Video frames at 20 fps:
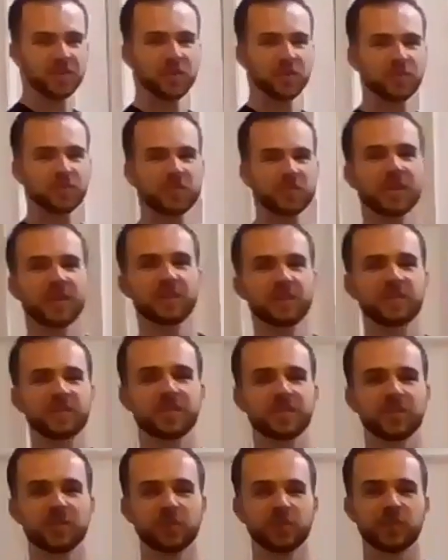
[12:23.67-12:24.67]
Coast that likes to
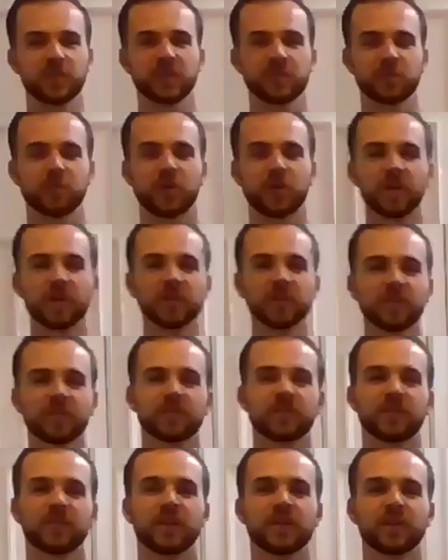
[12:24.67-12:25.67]
use this one.
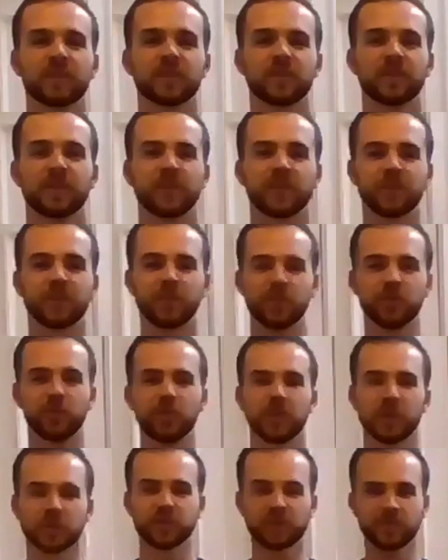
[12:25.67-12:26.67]
You do
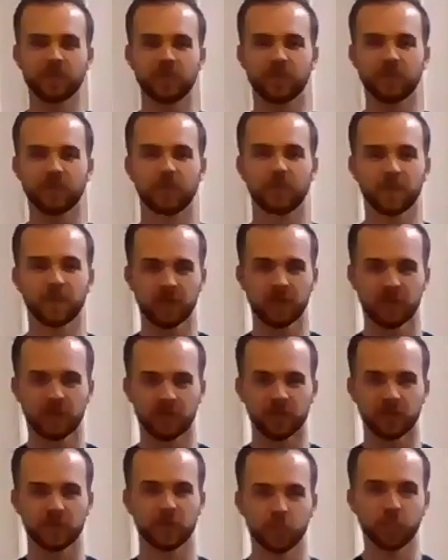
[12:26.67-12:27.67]
this.
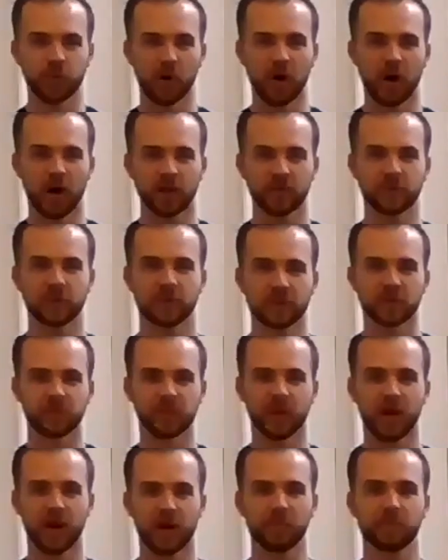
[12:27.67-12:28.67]
You pause at the
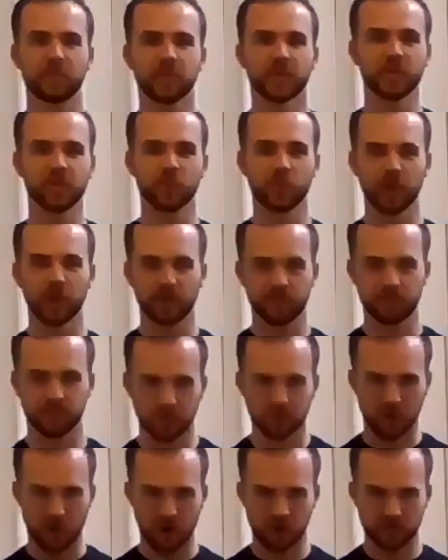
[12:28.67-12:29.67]
top and you wait for a
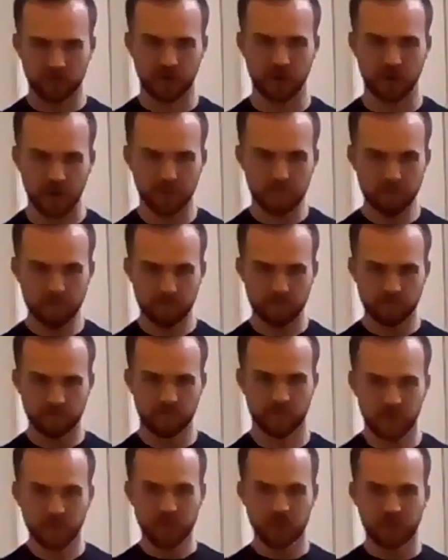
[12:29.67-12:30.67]
long time,
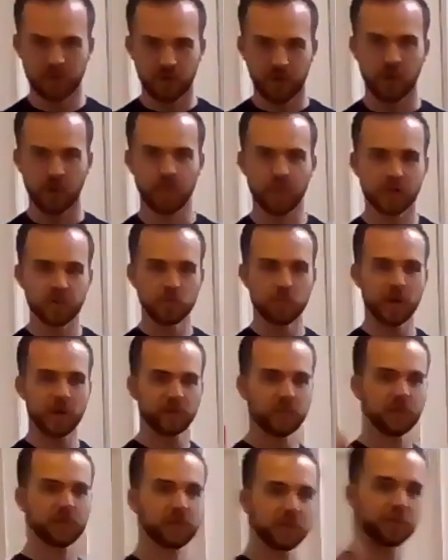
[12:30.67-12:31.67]
and then you
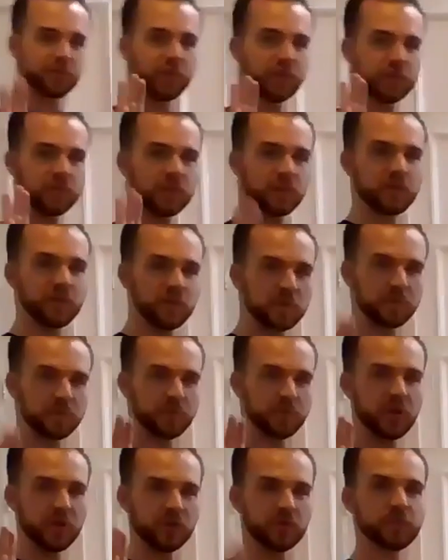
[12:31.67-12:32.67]
basically just
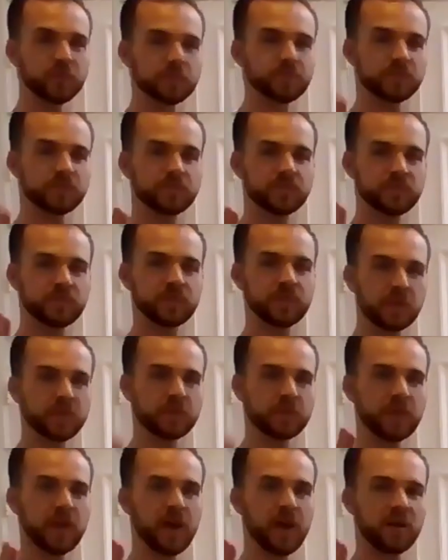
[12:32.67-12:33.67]
explode
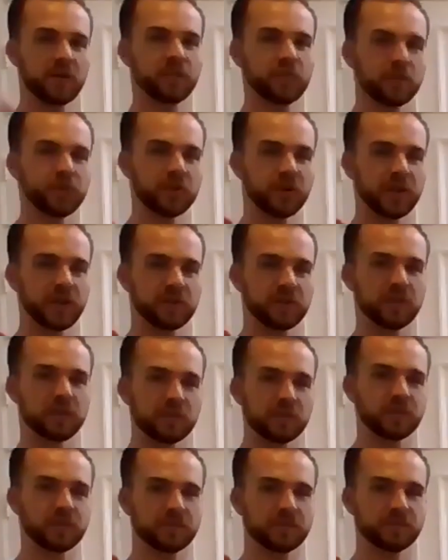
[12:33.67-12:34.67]
down into your
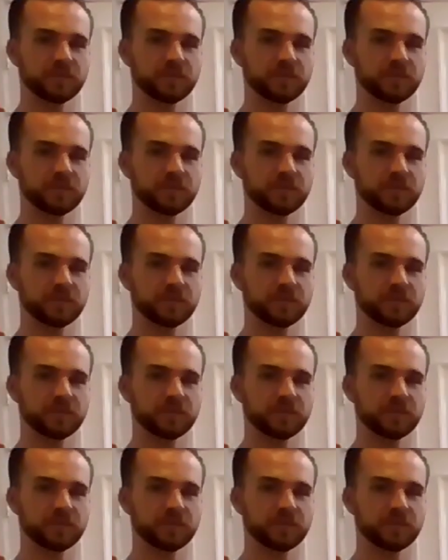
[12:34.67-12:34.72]
ictus,